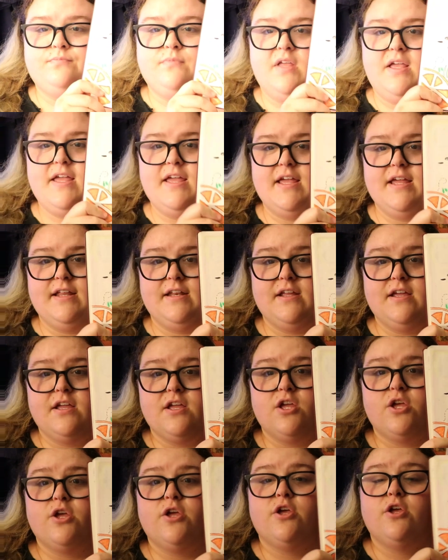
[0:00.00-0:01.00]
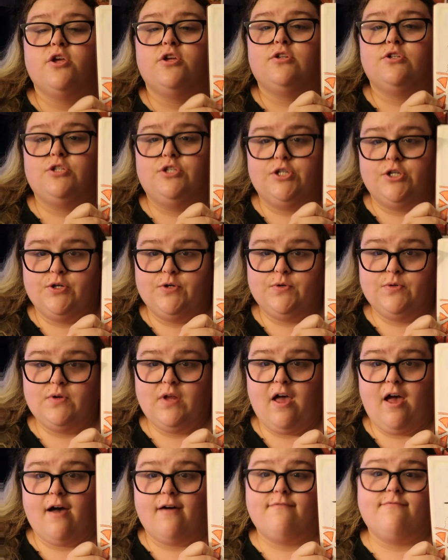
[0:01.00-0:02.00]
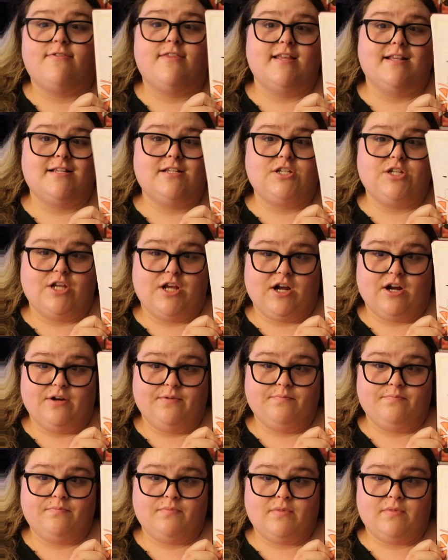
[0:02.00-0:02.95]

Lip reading: in June of this year,